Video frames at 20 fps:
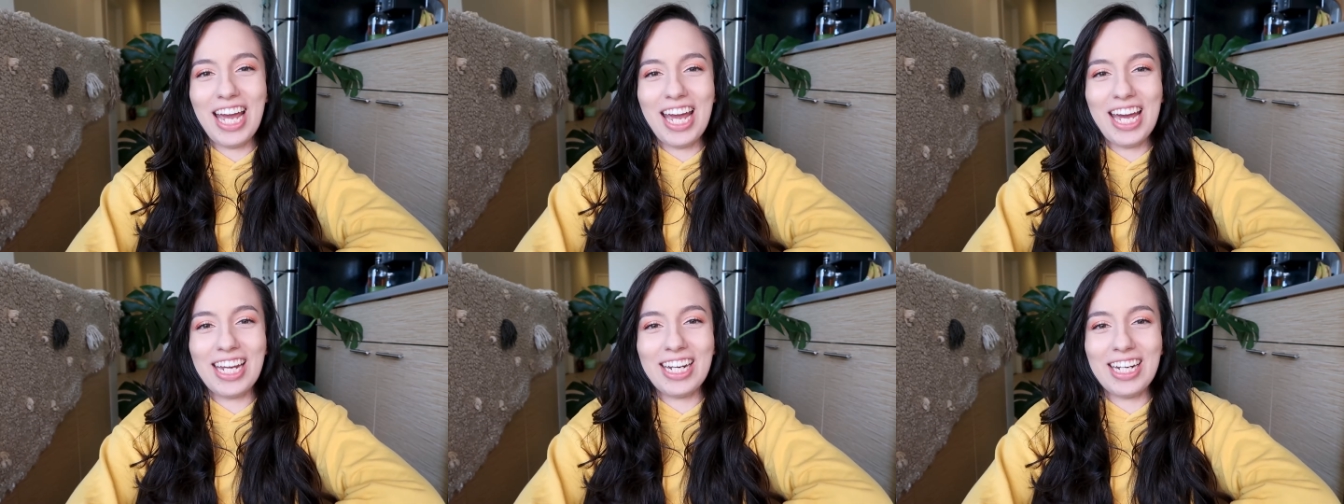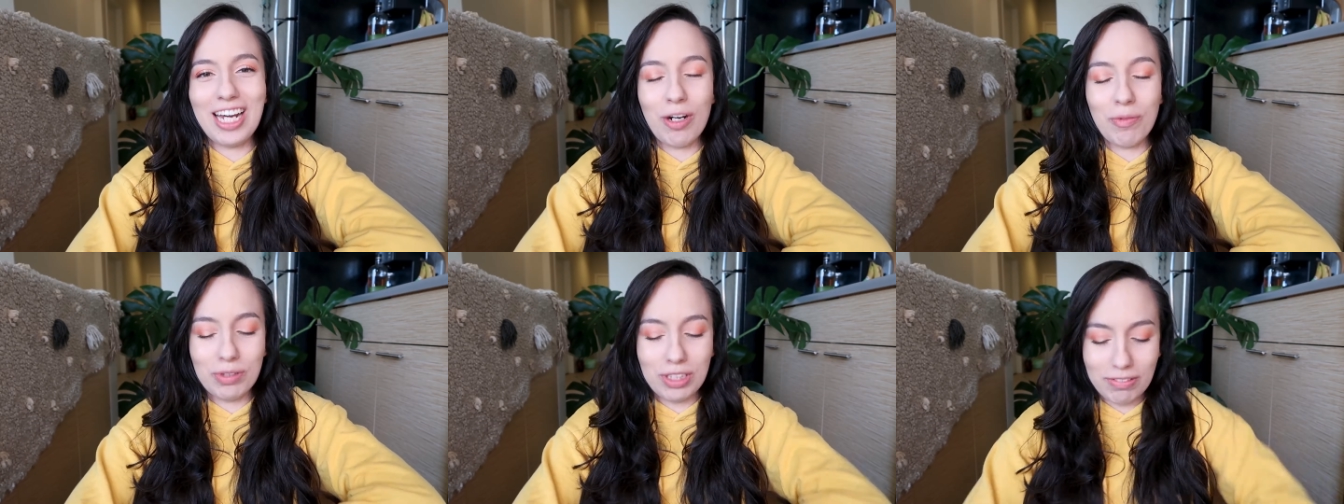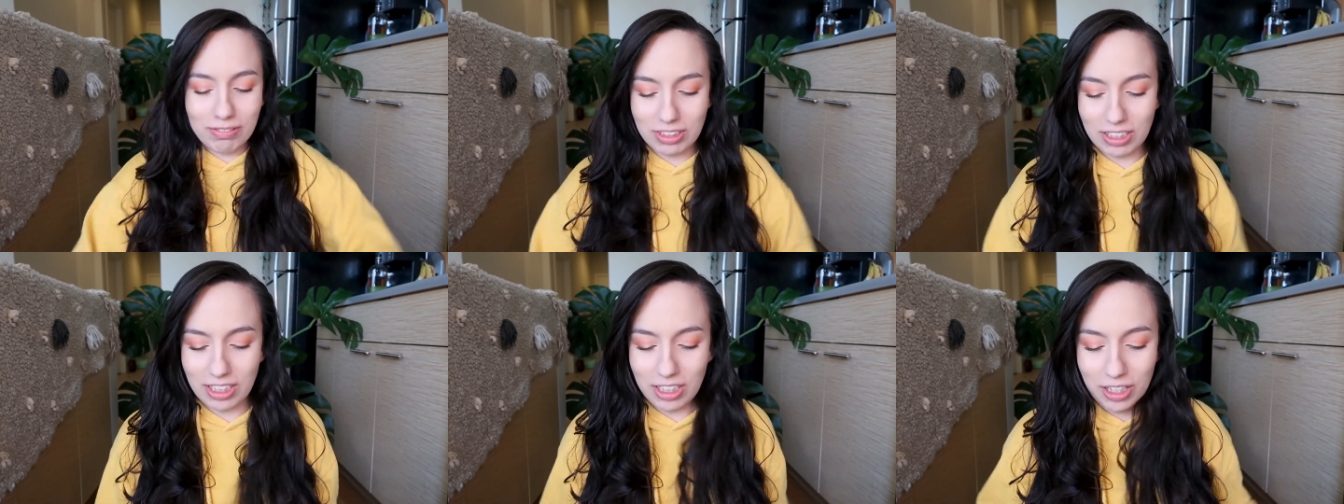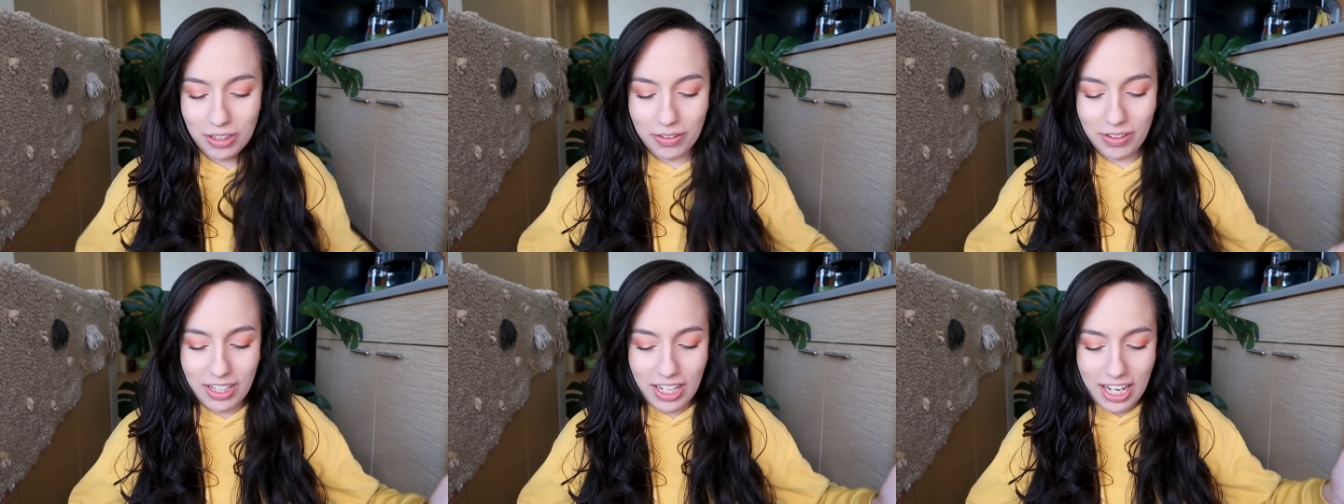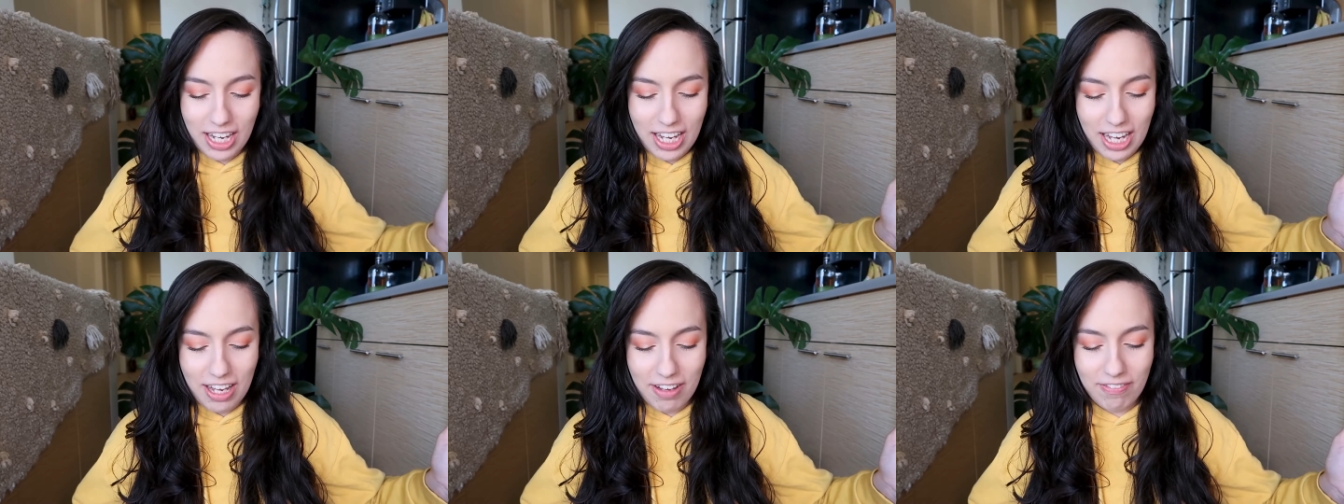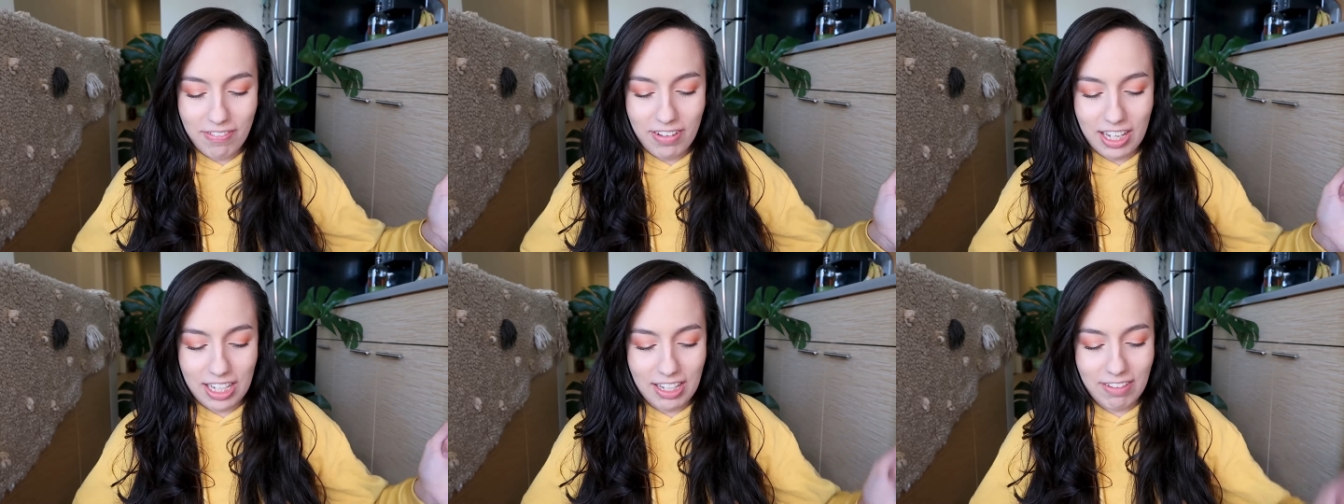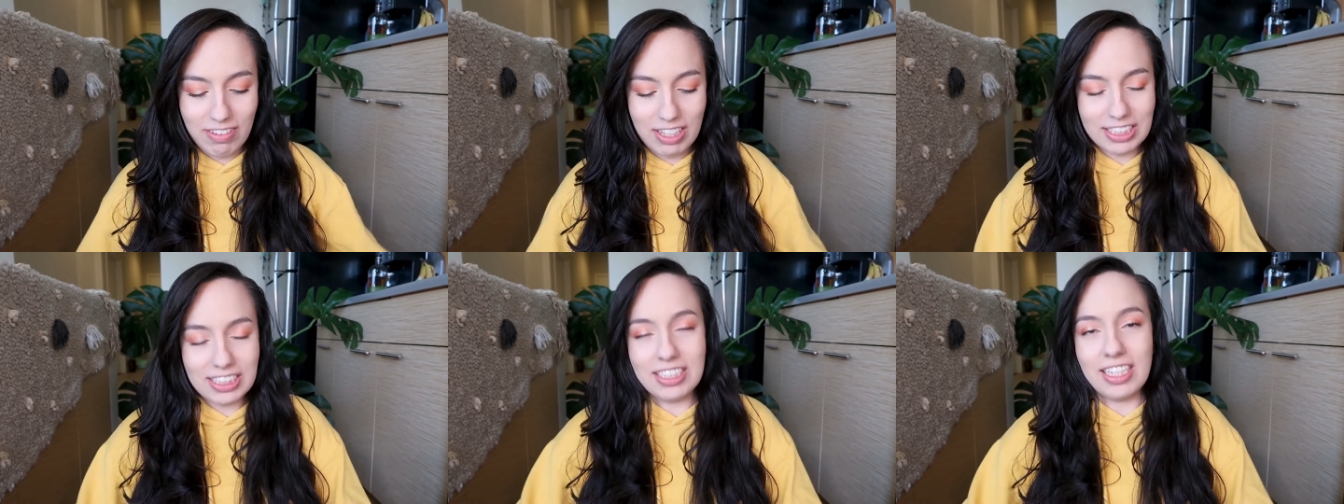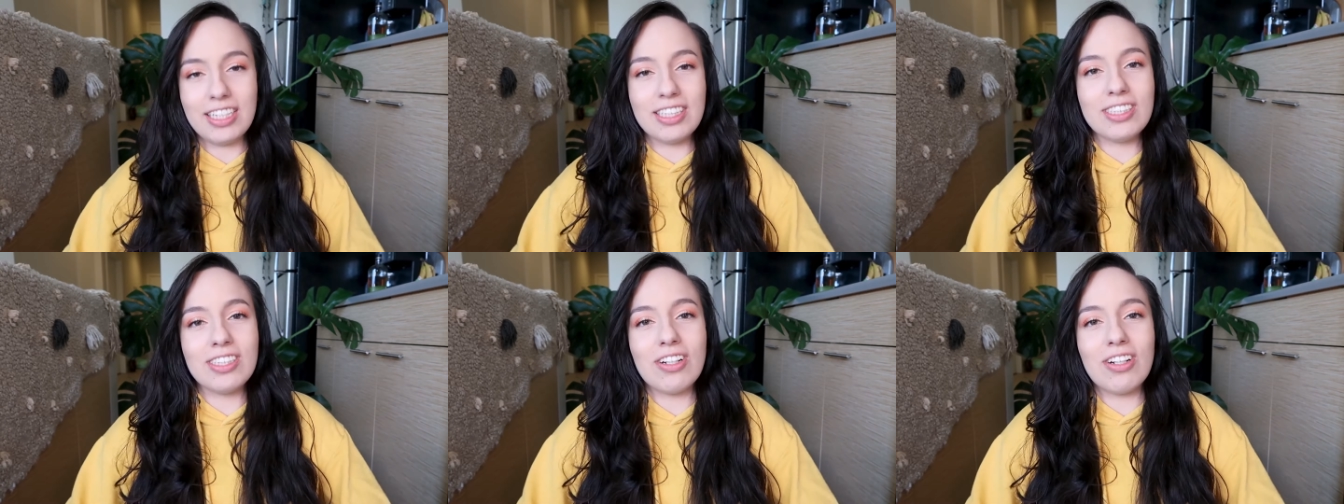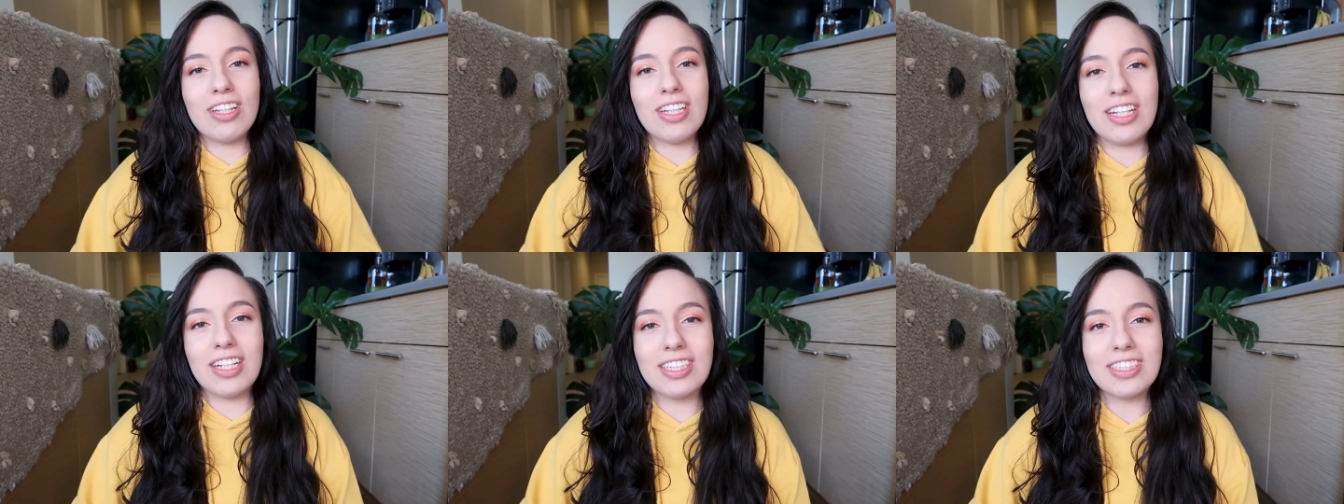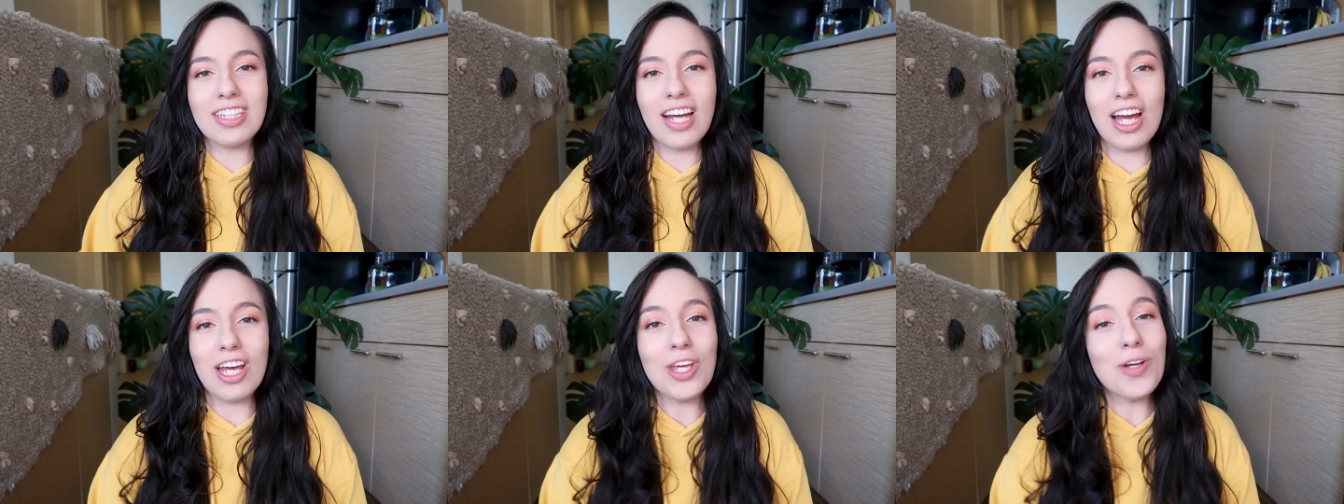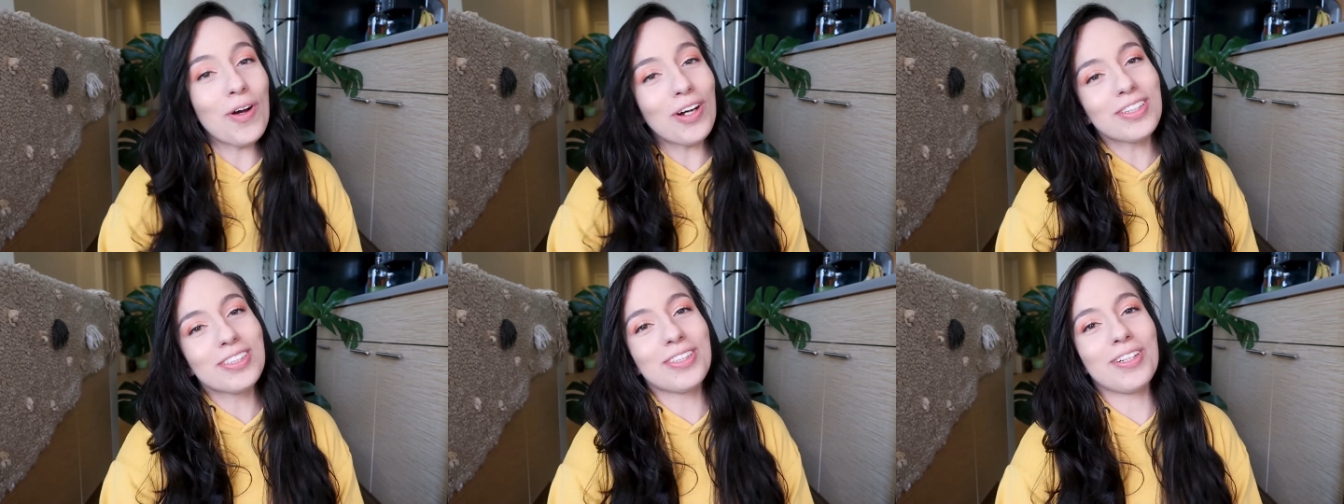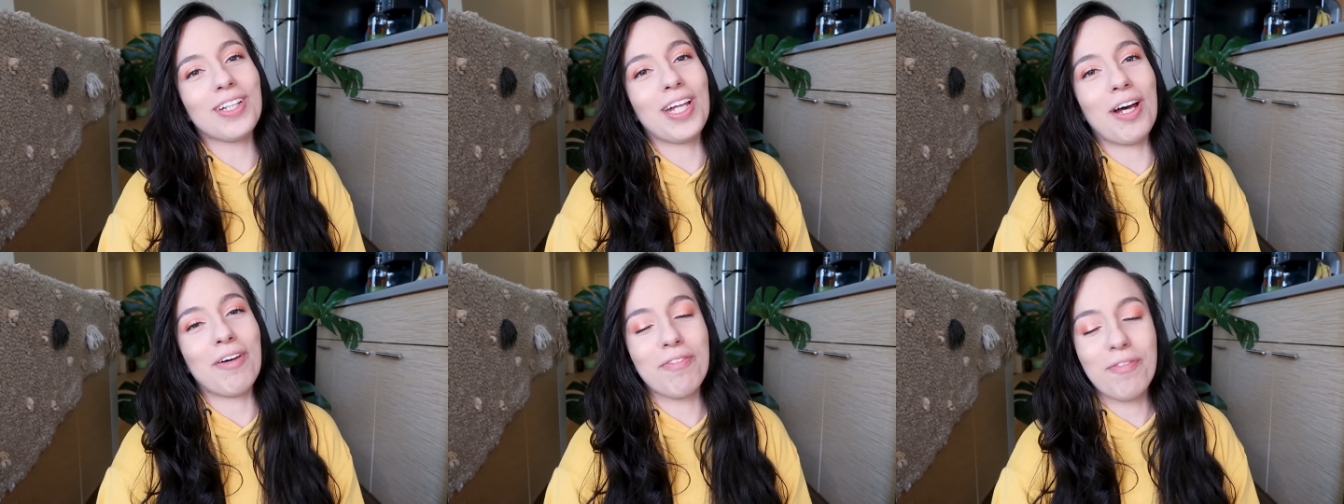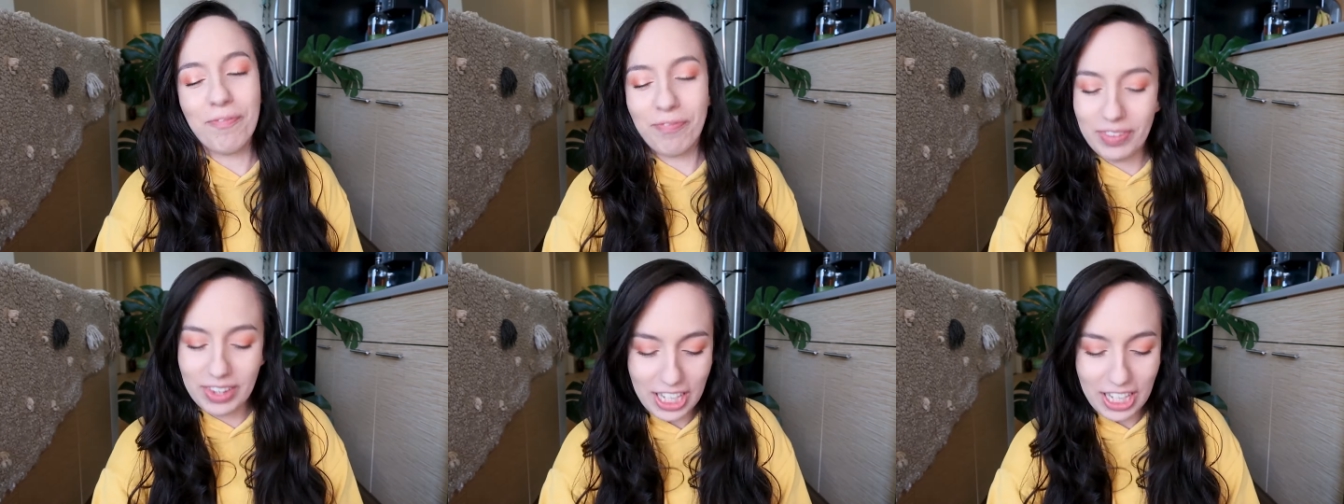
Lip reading: and I would love to know if any of these things are things that you also love.